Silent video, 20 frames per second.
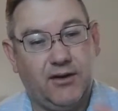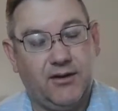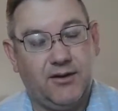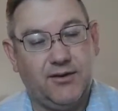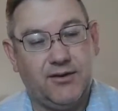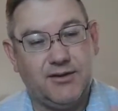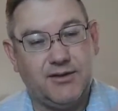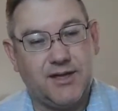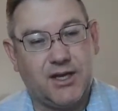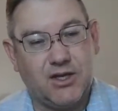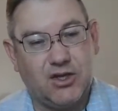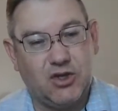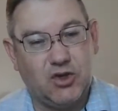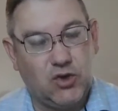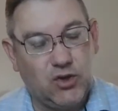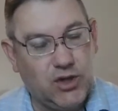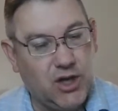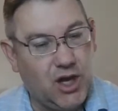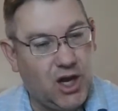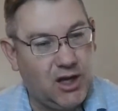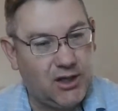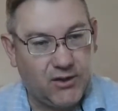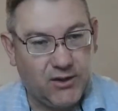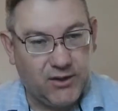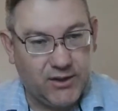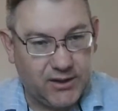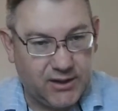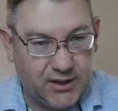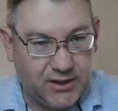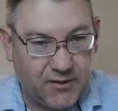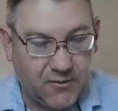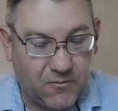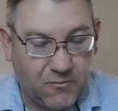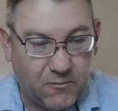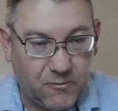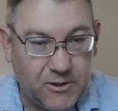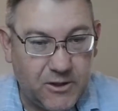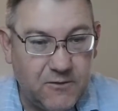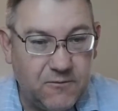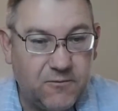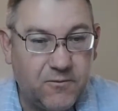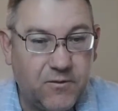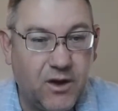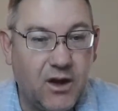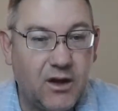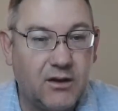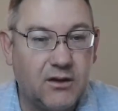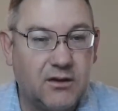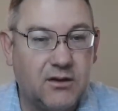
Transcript: here is that you're not going to get a refund